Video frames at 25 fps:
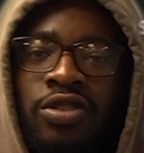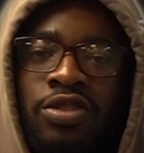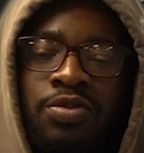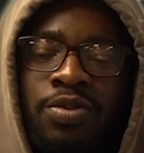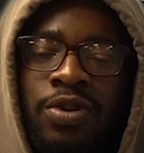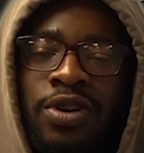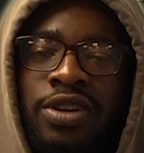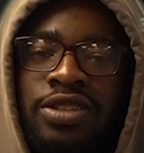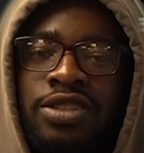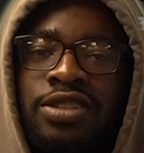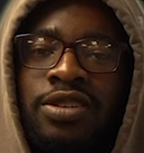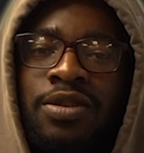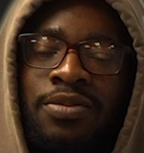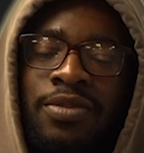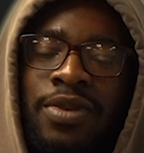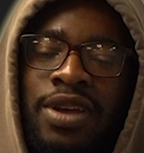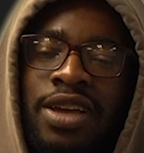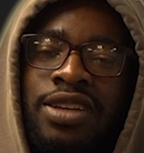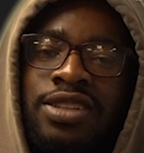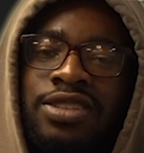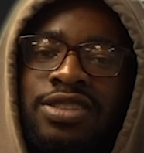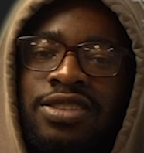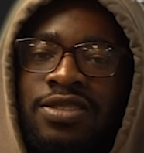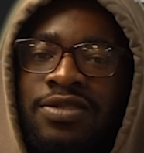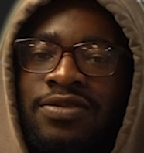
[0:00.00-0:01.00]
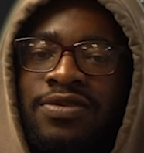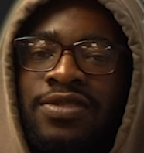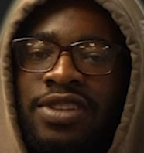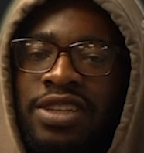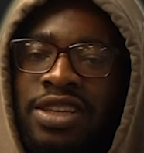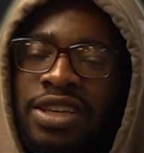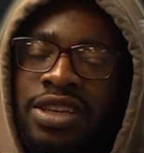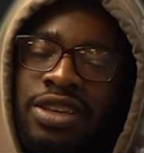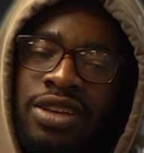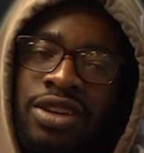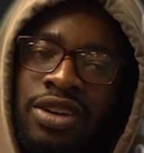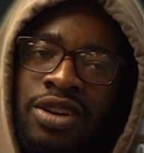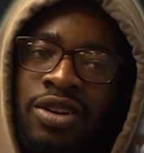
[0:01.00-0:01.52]
is press
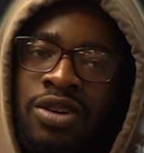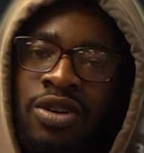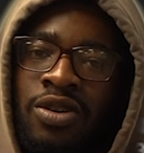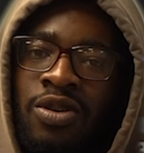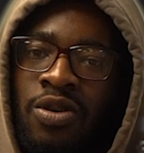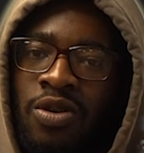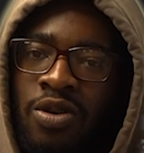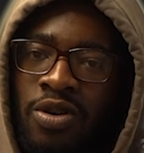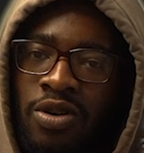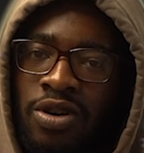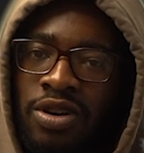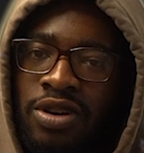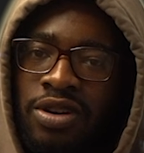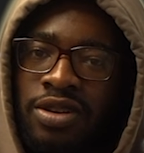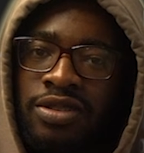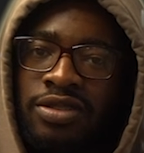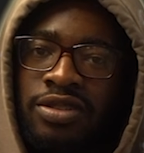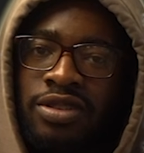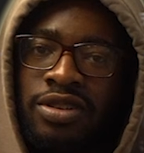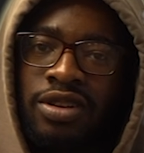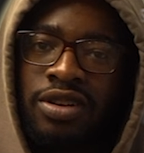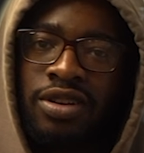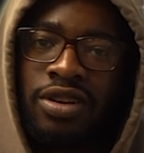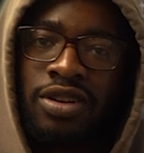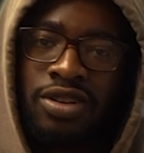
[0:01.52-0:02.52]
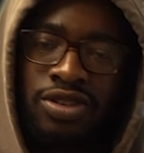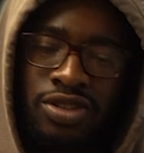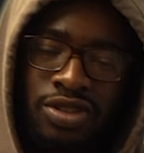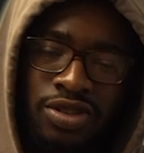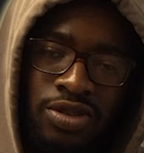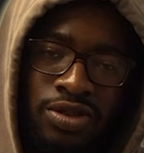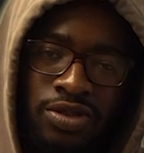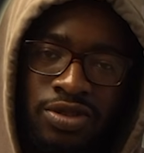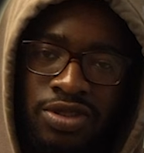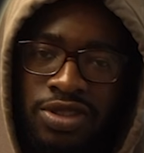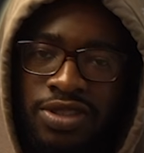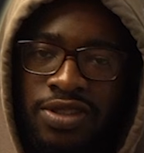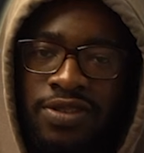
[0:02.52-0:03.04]
Command-Shift-D or
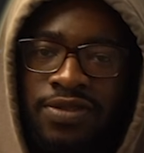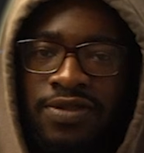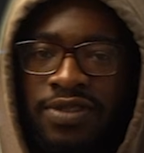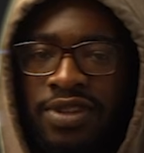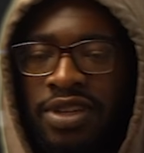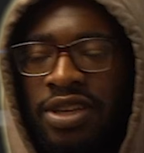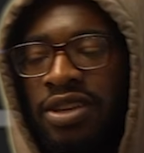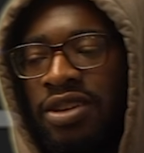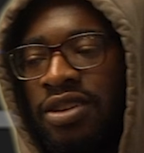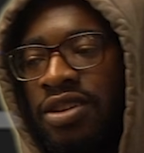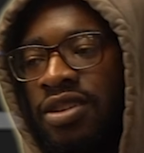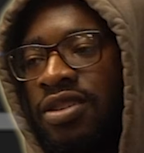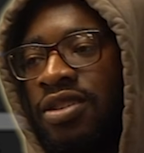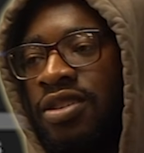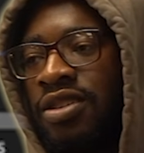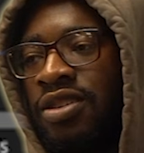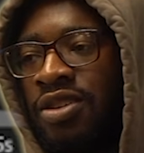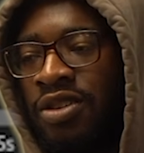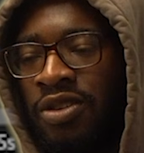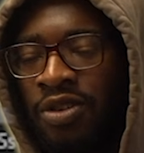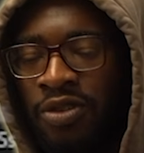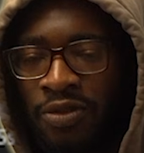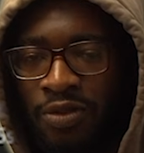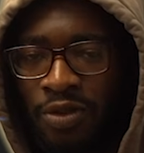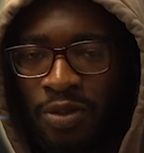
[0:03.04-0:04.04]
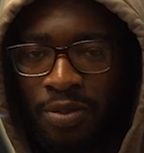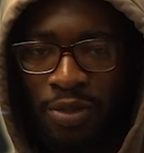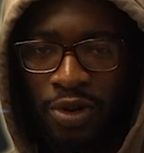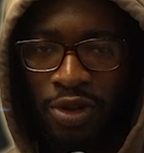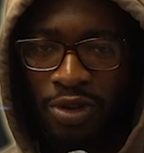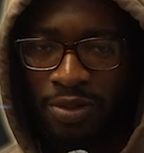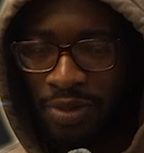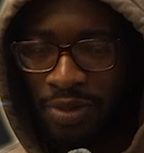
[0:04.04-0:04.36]
Control-Shift-D for both